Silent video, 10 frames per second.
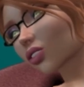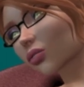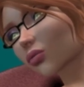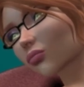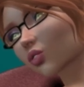
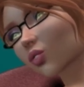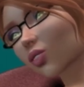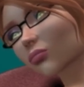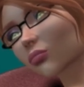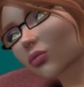money.
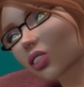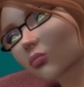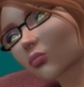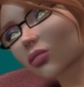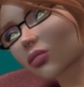
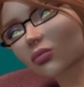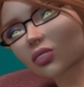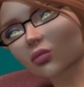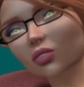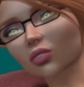In a
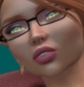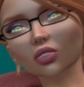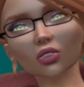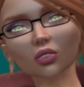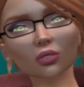
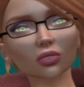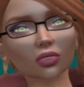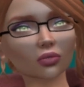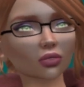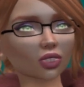world where a
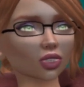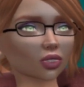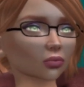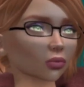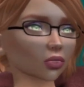bottle
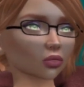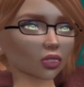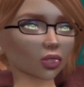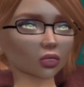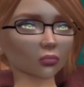of
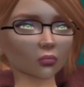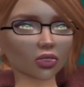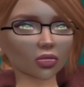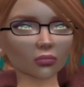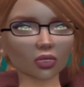water, or
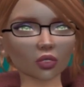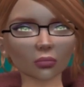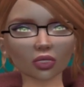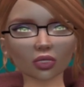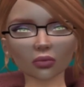even not
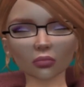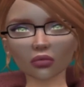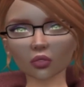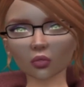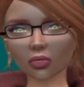even a bottle of
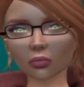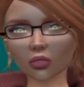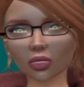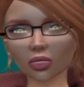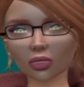water, let's
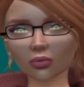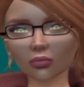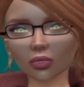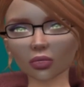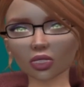say a
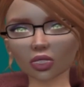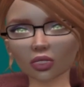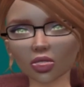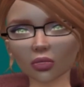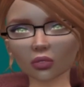salad
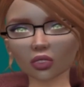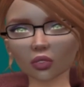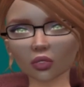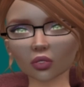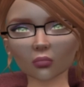
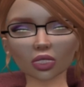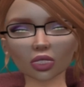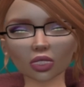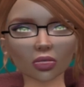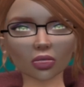
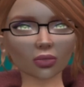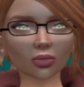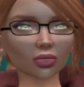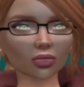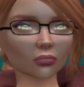costs you
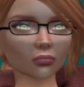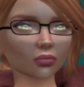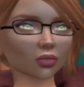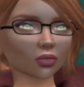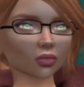
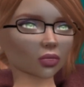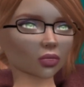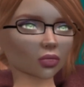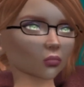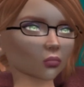
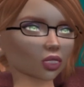$9